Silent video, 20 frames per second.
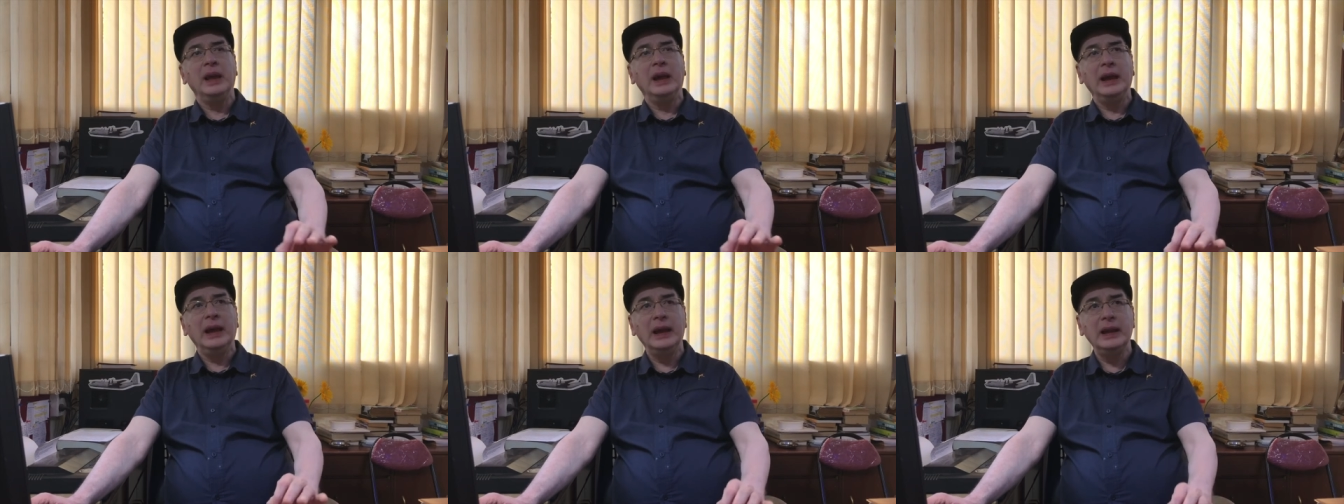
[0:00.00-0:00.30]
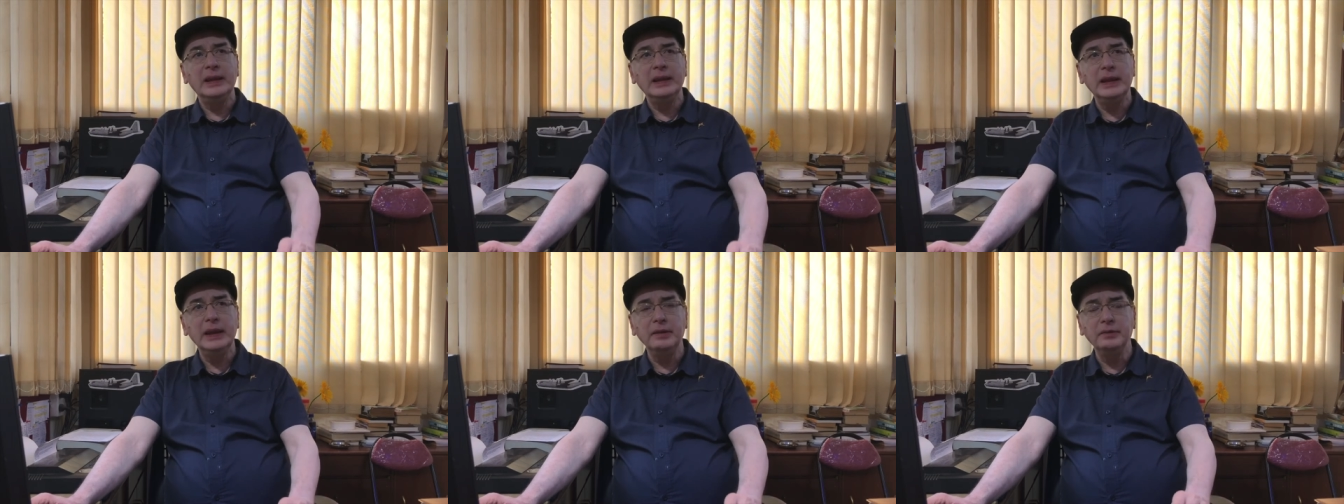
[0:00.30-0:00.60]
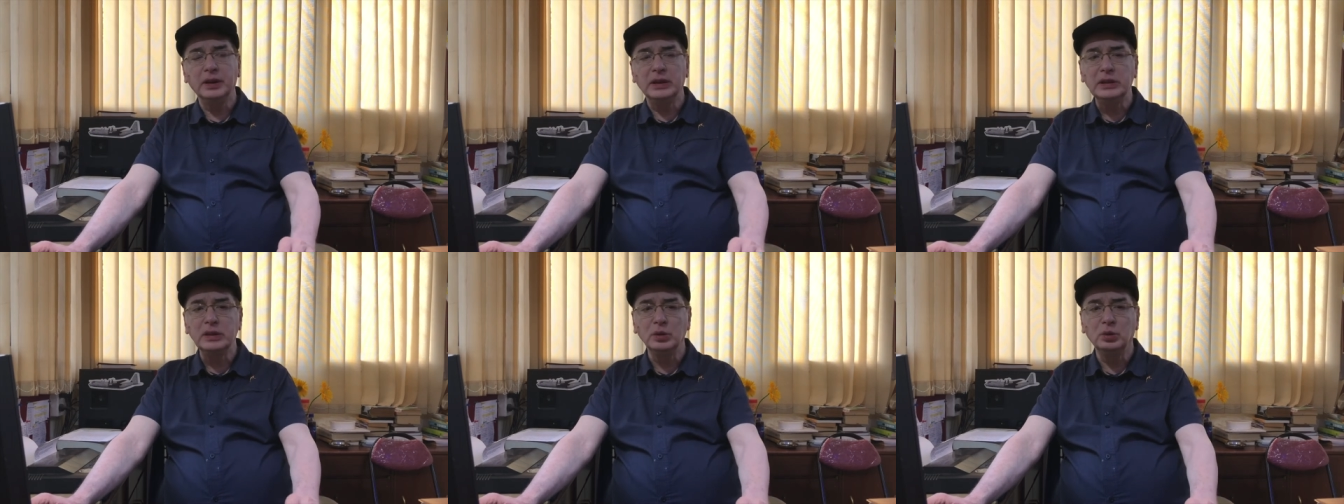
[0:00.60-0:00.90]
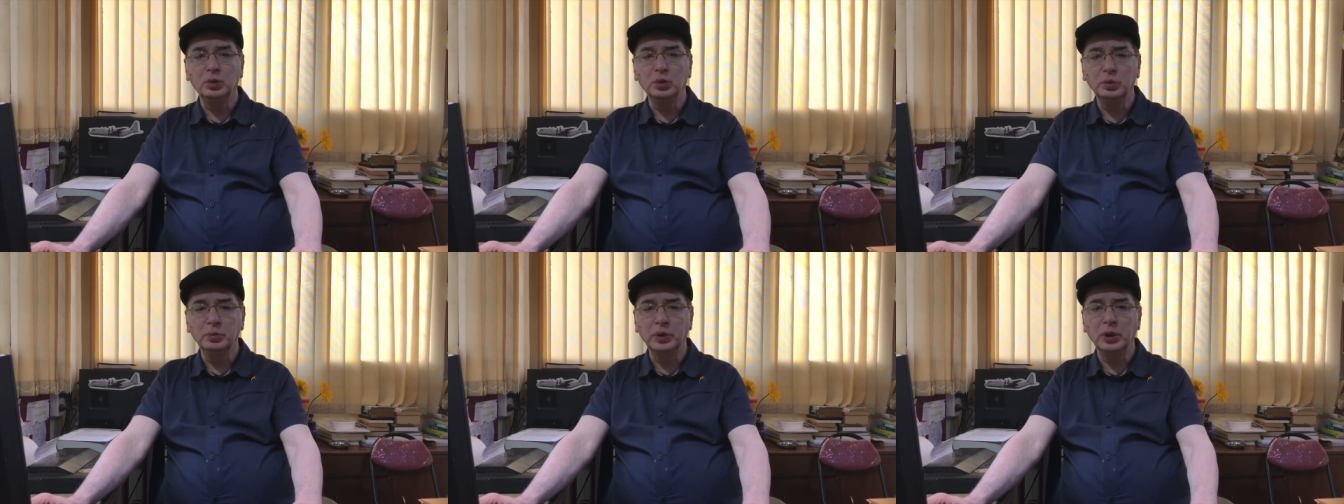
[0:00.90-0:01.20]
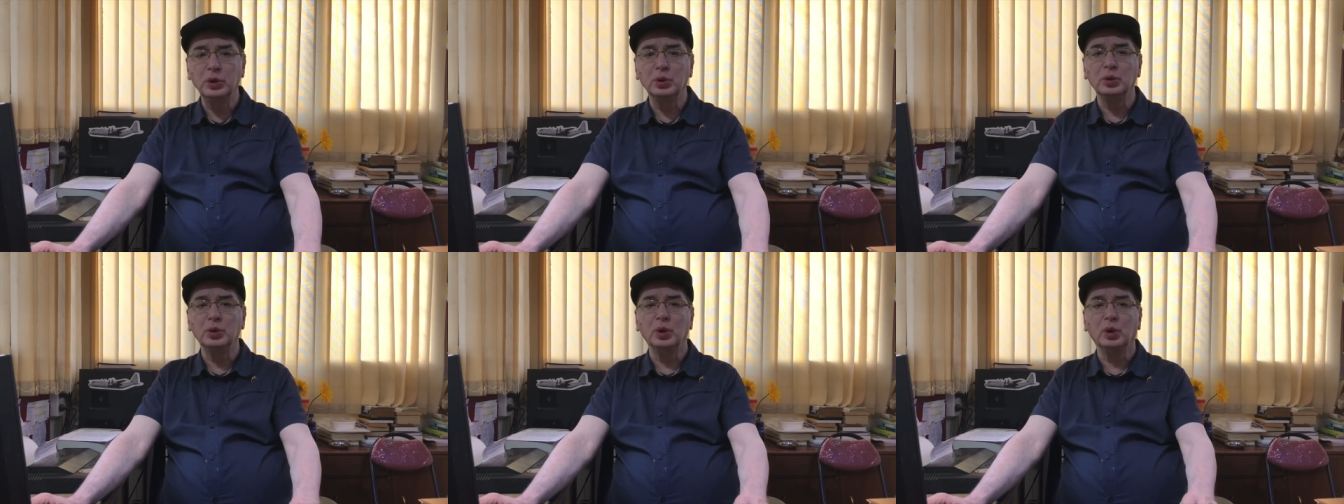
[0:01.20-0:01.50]
anyone whom
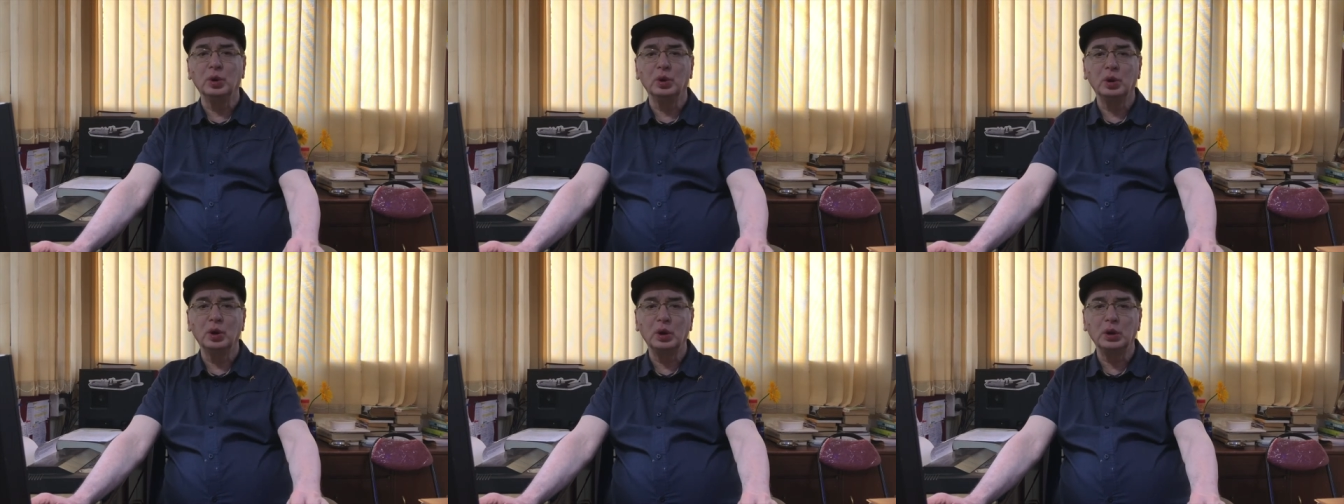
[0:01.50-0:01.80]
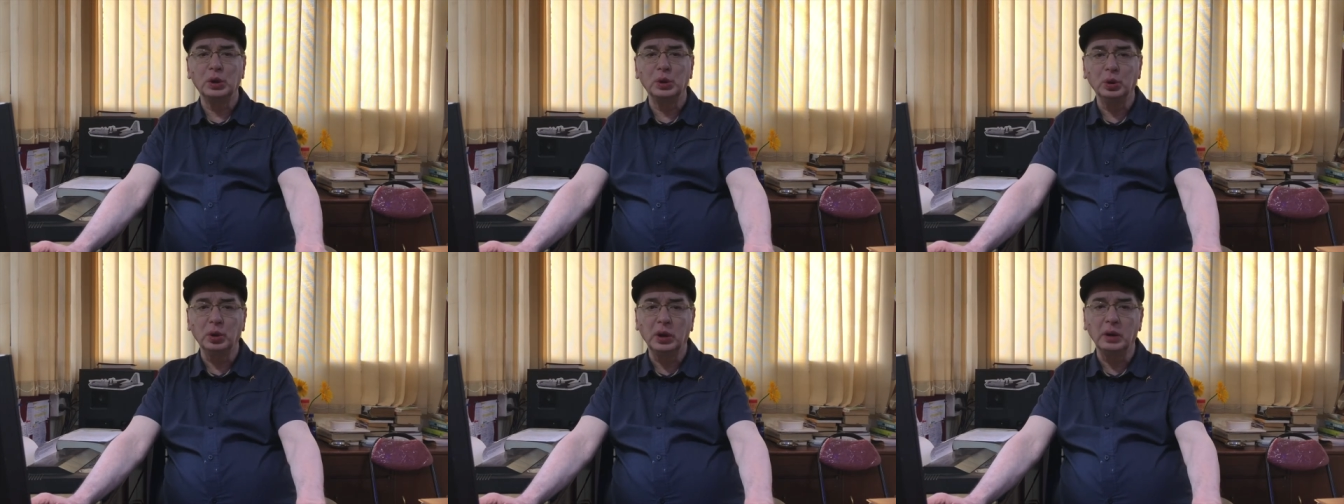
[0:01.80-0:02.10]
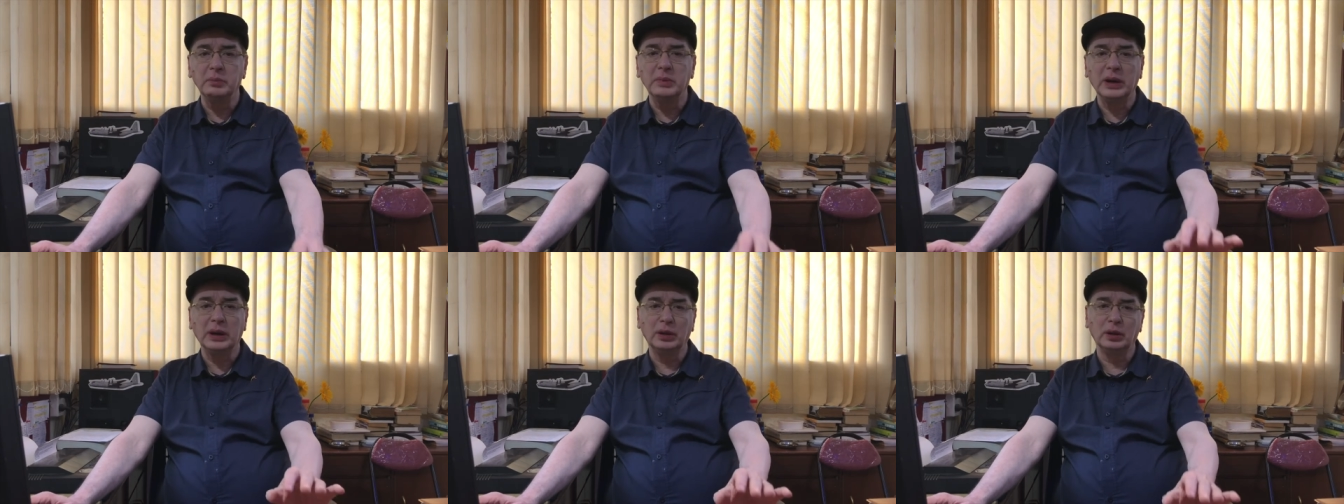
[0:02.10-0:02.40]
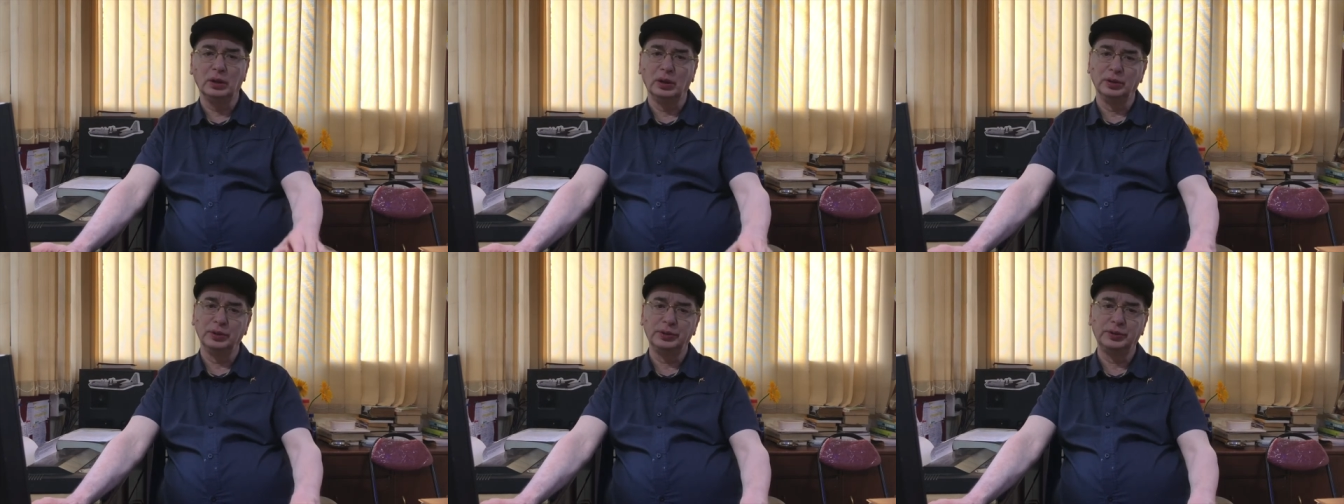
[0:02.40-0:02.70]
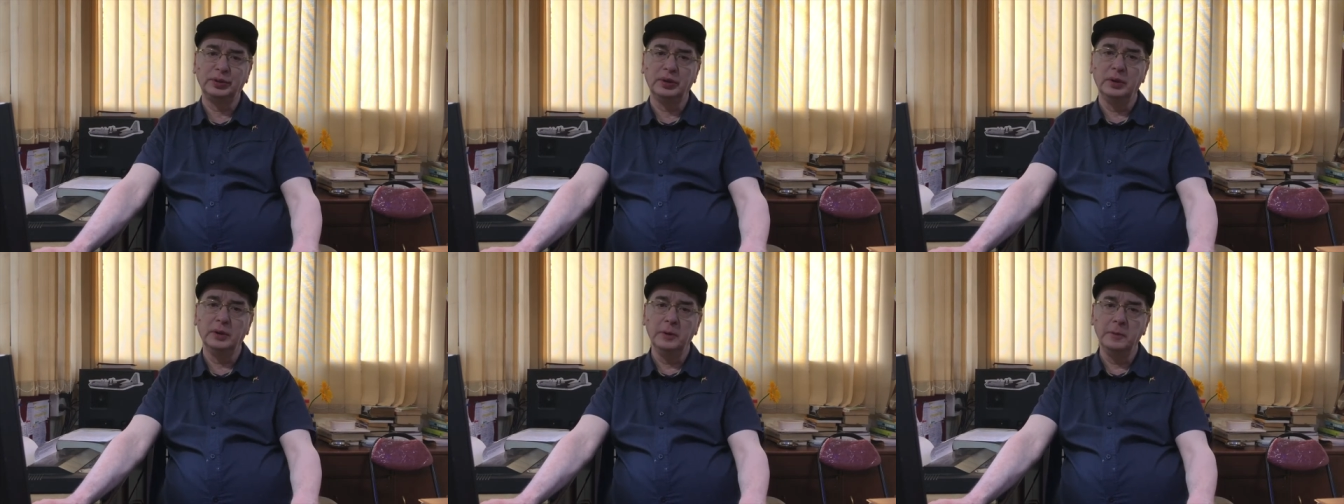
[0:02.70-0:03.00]
you know or you come across,